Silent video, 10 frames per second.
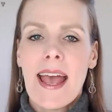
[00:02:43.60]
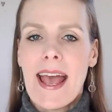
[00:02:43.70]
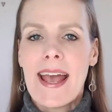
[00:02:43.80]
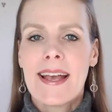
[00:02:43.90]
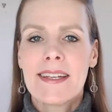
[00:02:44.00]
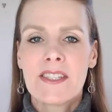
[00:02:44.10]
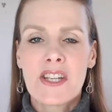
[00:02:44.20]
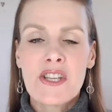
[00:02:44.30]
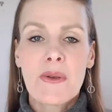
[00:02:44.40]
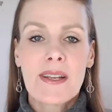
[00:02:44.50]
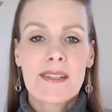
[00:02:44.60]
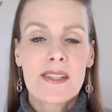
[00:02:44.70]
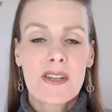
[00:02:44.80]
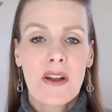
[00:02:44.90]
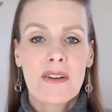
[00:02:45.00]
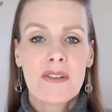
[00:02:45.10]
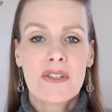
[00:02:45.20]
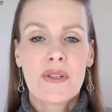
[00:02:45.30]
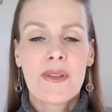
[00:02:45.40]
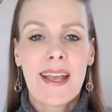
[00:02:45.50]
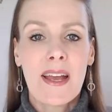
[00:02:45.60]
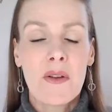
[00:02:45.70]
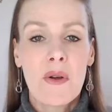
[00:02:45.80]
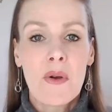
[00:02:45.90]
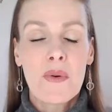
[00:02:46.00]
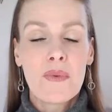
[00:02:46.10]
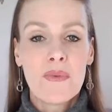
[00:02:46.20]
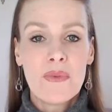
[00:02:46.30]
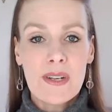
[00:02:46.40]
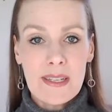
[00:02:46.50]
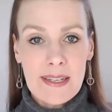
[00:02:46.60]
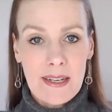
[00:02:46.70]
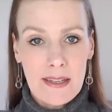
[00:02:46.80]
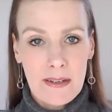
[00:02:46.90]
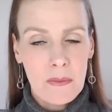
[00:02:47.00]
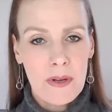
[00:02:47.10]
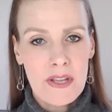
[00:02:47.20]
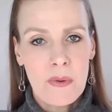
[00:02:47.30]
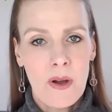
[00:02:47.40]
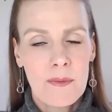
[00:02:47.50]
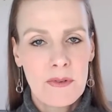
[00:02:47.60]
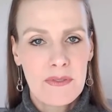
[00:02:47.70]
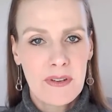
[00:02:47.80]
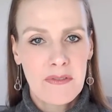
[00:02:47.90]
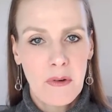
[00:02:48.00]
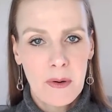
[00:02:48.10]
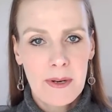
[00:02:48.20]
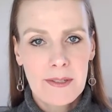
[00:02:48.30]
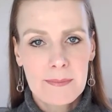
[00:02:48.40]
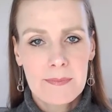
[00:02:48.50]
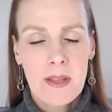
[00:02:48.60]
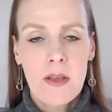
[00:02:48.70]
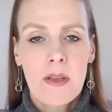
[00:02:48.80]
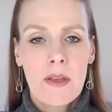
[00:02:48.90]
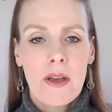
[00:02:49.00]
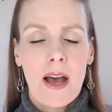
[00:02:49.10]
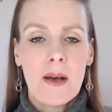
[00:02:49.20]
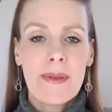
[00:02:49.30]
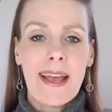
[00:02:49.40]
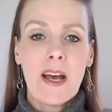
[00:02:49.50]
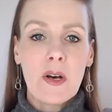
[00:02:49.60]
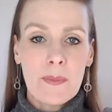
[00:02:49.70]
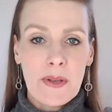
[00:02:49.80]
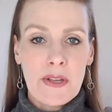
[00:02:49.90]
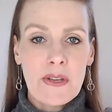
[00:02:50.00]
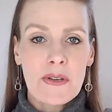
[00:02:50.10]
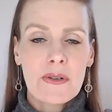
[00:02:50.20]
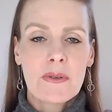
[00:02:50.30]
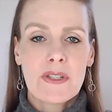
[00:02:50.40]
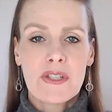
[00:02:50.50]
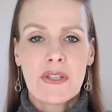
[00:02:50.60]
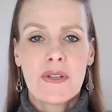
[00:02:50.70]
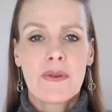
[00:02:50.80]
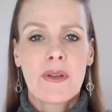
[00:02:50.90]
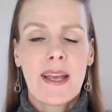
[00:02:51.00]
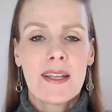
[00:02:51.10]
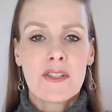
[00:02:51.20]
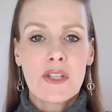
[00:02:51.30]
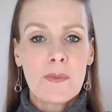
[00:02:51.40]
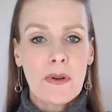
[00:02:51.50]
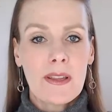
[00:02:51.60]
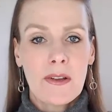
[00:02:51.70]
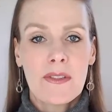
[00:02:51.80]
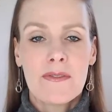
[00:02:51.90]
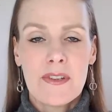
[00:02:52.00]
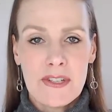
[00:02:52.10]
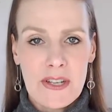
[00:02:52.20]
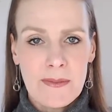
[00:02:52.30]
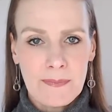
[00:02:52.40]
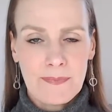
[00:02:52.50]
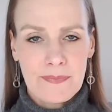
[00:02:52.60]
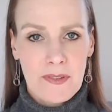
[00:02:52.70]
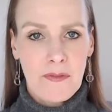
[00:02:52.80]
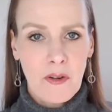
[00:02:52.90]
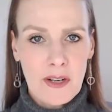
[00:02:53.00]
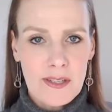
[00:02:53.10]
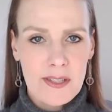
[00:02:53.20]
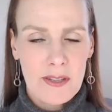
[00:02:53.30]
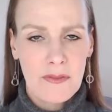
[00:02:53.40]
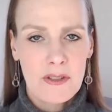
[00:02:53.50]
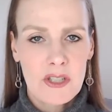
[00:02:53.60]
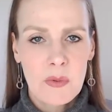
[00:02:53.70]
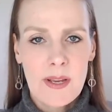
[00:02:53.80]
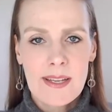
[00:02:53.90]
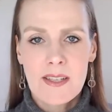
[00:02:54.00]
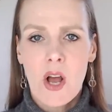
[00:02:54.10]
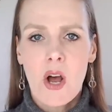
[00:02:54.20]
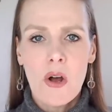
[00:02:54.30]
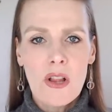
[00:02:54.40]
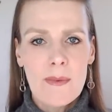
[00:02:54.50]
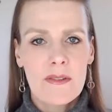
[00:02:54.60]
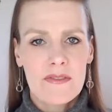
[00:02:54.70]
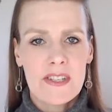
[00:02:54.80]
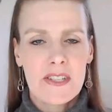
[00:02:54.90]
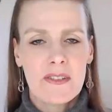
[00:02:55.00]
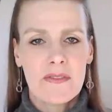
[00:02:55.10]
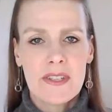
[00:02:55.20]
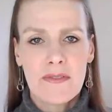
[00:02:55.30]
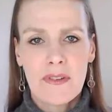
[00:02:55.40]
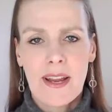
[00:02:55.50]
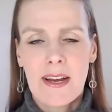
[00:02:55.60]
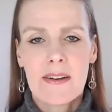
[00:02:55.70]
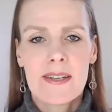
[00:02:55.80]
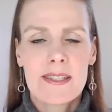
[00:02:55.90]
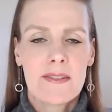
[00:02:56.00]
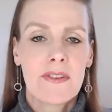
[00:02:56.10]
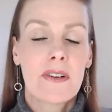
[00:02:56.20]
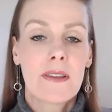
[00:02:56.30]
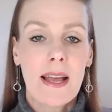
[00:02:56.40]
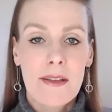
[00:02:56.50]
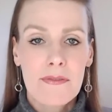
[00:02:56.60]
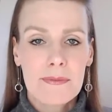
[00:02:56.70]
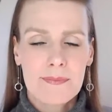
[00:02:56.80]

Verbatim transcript: And you can start to get really clear on what you want moving forward. I'll be helping you to get super clear on the vision first. The first week is all about vision of different areas of your life.